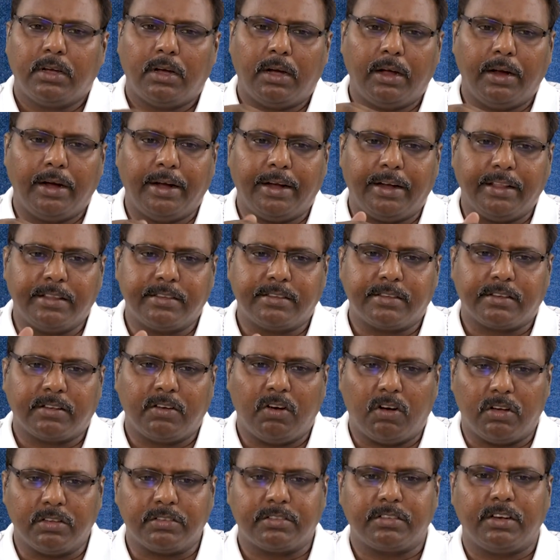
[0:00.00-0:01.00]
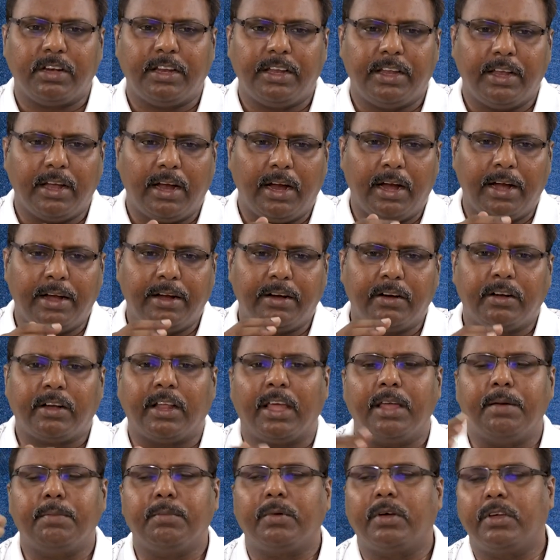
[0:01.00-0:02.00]
it is costly and
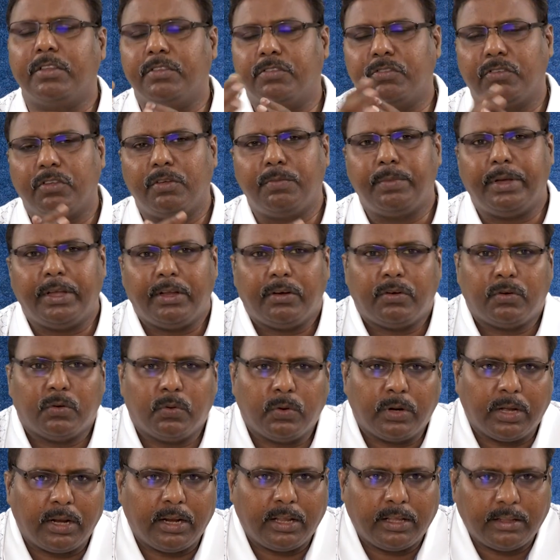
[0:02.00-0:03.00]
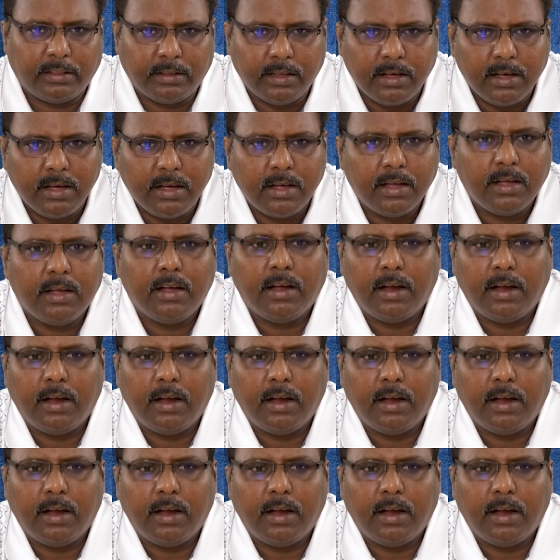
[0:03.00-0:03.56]
time consuming to collect the